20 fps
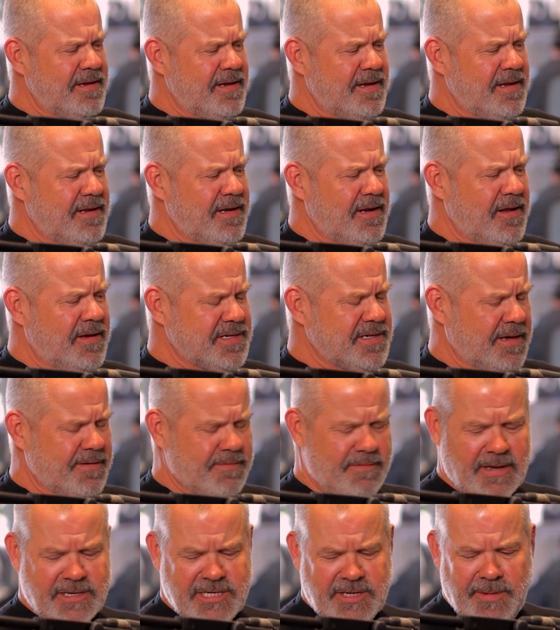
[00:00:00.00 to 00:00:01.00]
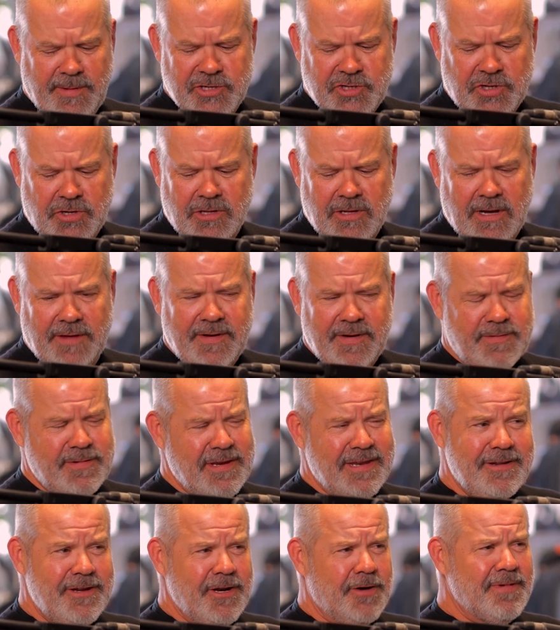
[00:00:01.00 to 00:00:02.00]
as I mentioned earlier, I
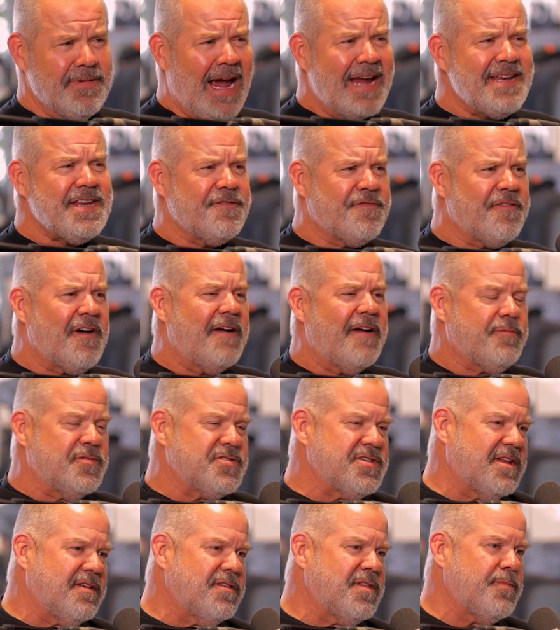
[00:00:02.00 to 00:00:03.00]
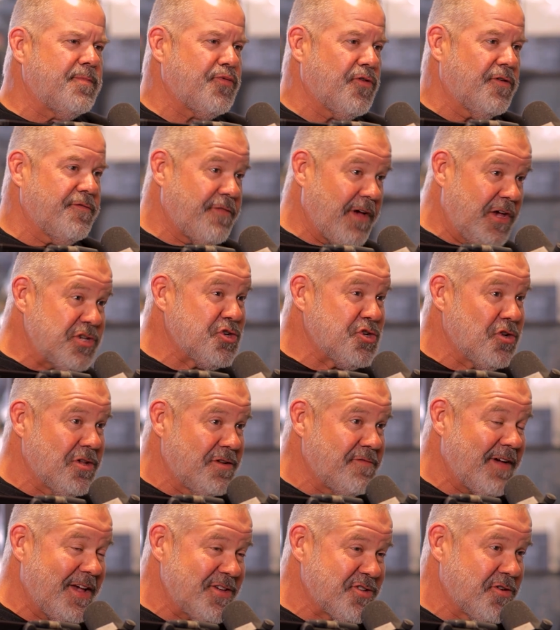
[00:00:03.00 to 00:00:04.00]
think 95% of the professional
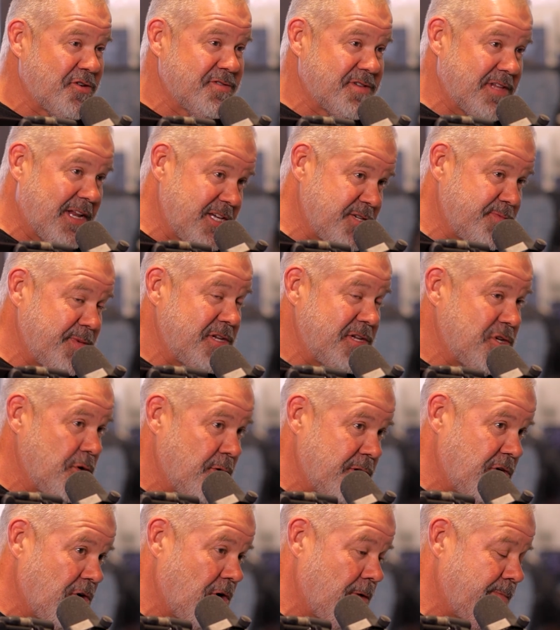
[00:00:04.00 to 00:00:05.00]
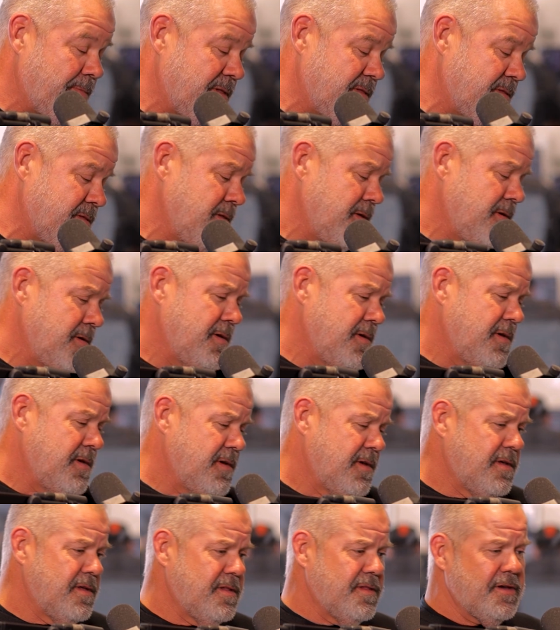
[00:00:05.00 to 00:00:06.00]
investors that I speak to in Europe and
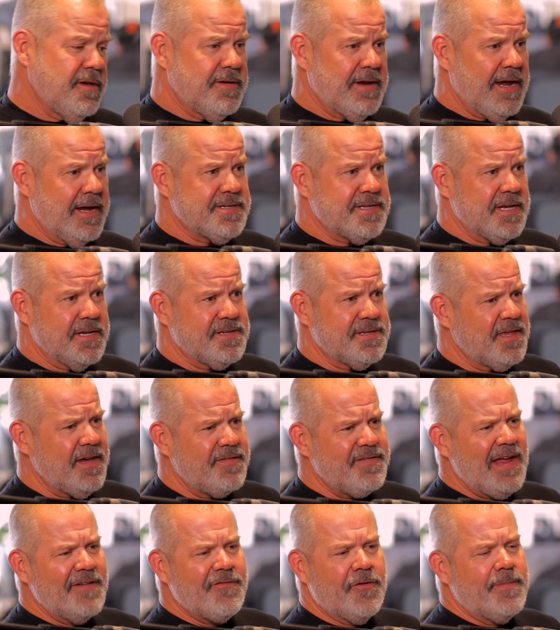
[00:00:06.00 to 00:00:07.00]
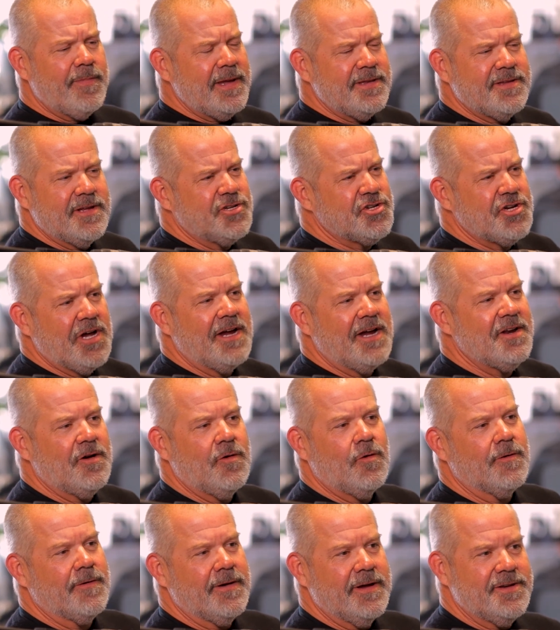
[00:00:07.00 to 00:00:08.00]
the United States, they've never been to China
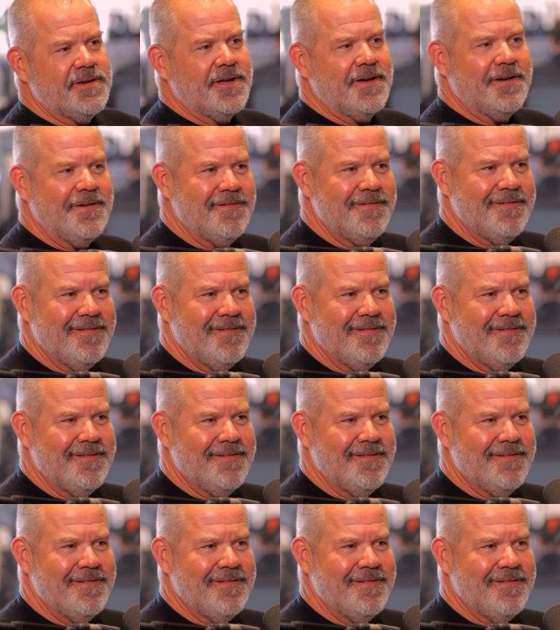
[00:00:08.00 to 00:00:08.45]
or India,